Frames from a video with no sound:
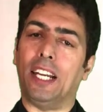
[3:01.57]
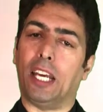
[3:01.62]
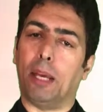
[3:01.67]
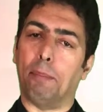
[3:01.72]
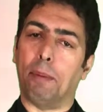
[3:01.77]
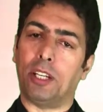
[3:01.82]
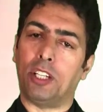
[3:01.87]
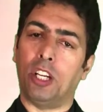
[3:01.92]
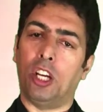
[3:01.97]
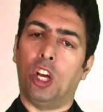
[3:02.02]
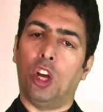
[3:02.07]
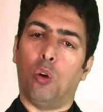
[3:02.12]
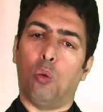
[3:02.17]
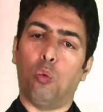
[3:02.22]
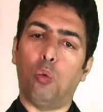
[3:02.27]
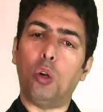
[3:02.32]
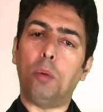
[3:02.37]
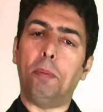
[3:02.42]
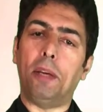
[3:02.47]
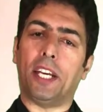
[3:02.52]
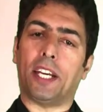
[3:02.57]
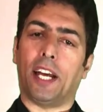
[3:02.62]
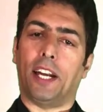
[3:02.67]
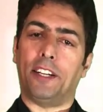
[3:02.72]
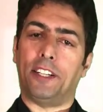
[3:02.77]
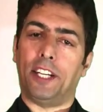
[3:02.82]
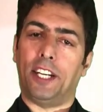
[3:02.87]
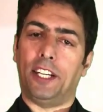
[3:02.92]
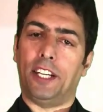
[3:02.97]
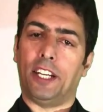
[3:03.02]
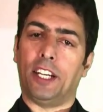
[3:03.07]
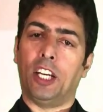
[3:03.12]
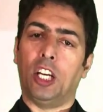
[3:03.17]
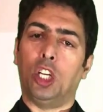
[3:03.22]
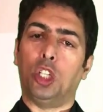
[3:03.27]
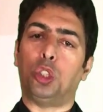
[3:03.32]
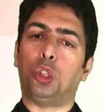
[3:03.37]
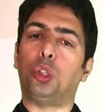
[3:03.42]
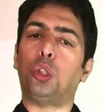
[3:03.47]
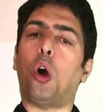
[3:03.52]
ligament would be containing
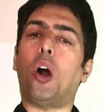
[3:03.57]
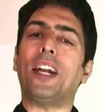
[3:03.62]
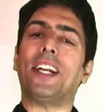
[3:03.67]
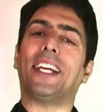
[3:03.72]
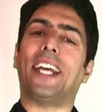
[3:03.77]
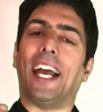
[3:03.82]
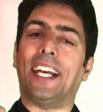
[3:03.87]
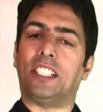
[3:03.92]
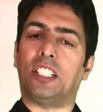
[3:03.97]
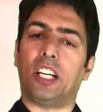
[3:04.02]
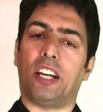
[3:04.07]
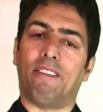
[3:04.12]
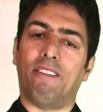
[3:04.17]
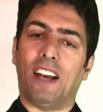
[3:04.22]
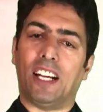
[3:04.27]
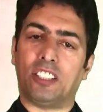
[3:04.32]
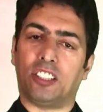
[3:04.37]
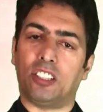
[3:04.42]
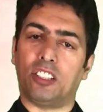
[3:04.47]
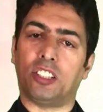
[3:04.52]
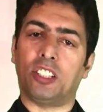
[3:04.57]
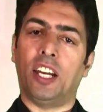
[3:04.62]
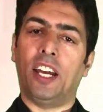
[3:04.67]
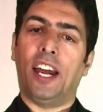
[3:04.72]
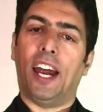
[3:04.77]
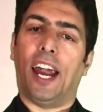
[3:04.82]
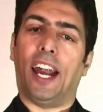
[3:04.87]
short gastric vessels